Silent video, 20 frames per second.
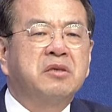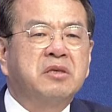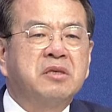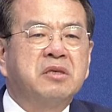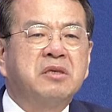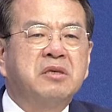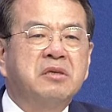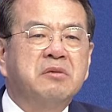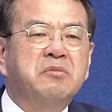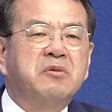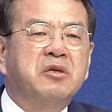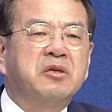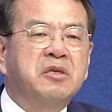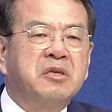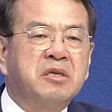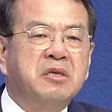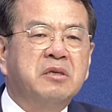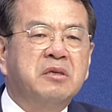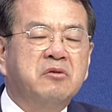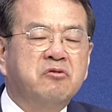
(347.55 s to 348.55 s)
actually,
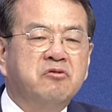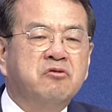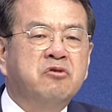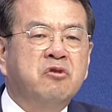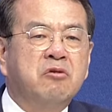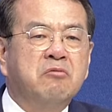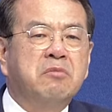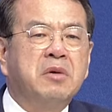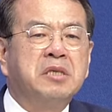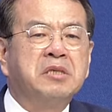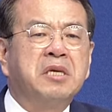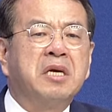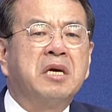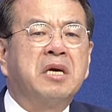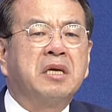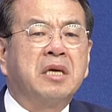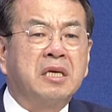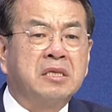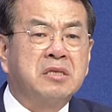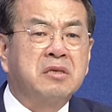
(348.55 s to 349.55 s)
some ministers said,
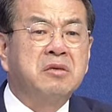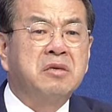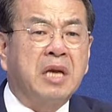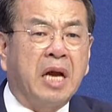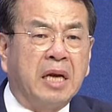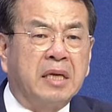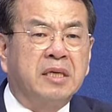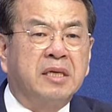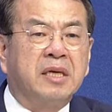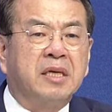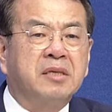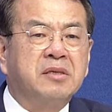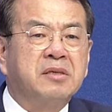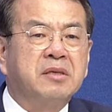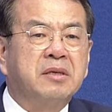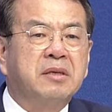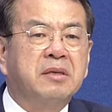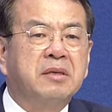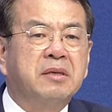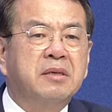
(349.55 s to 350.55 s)
they
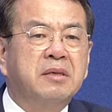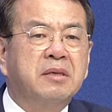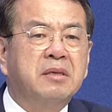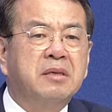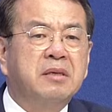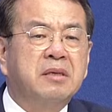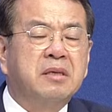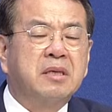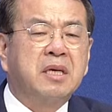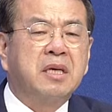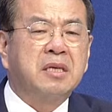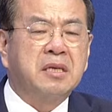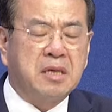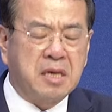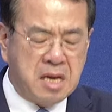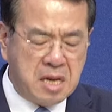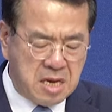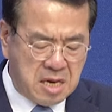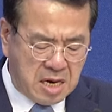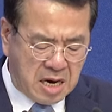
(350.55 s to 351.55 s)
came for the
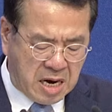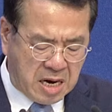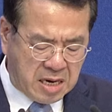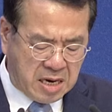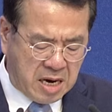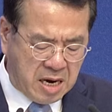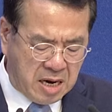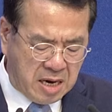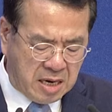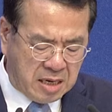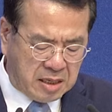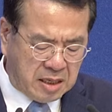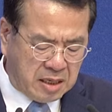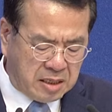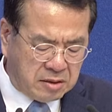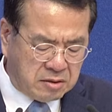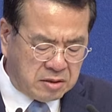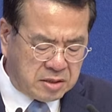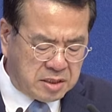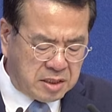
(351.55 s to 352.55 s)
udon. They could
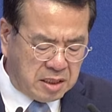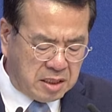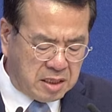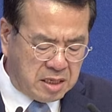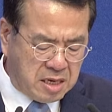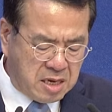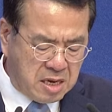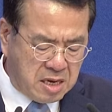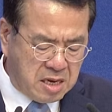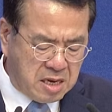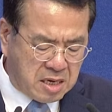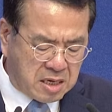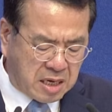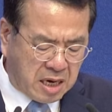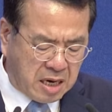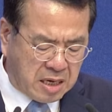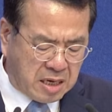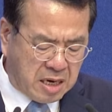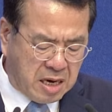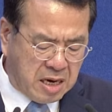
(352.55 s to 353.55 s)
not forget the
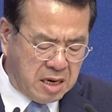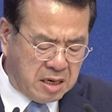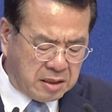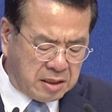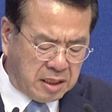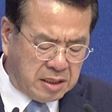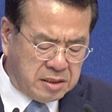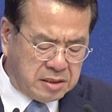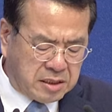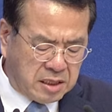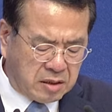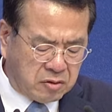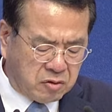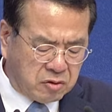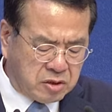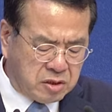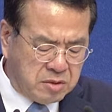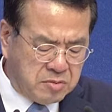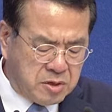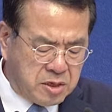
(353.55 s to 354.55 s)
taste. Of course, they
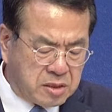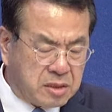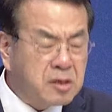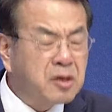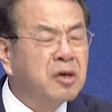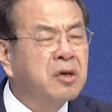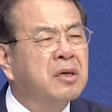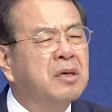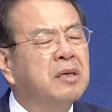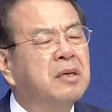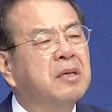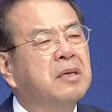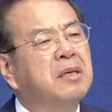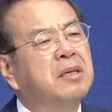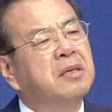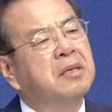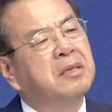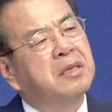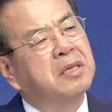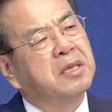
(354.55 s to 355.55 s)
wouldn't have just
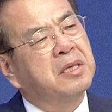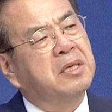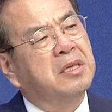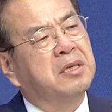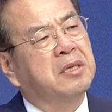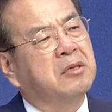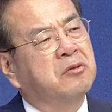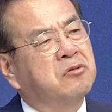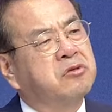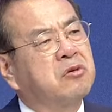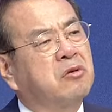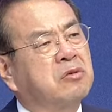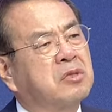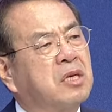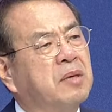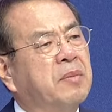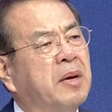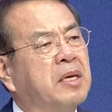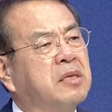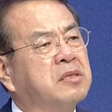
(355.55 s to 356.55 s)
come for the udon.
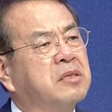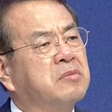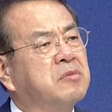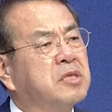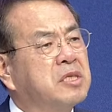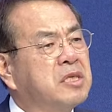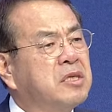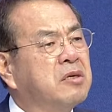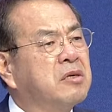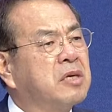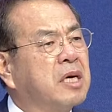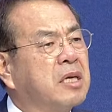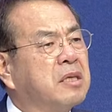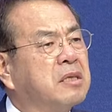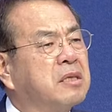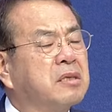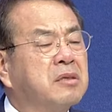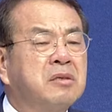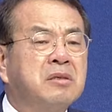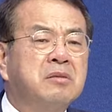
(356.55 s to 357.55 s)
But every
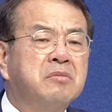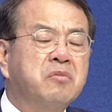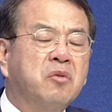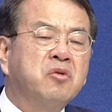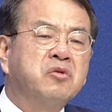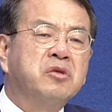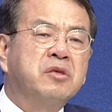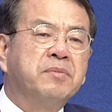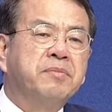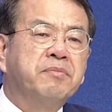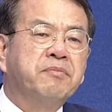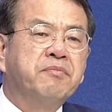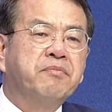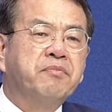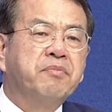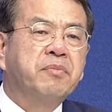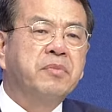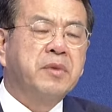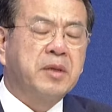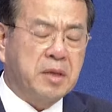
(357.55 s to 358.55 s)
single
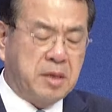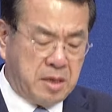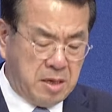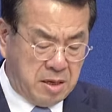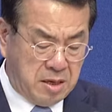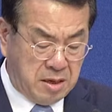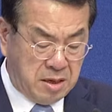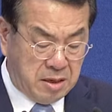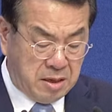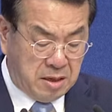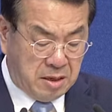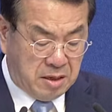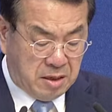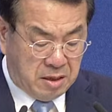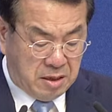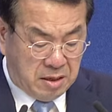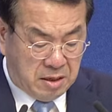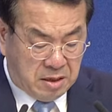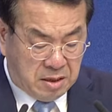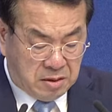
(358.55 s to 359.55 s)
element of the
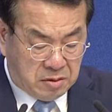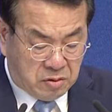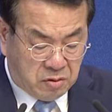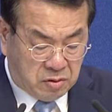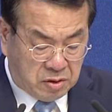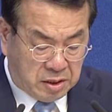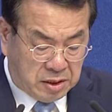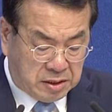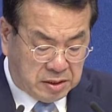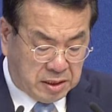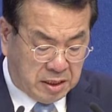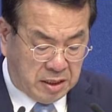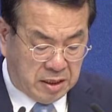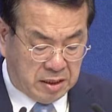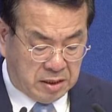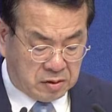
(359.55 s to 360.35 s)
conference gave a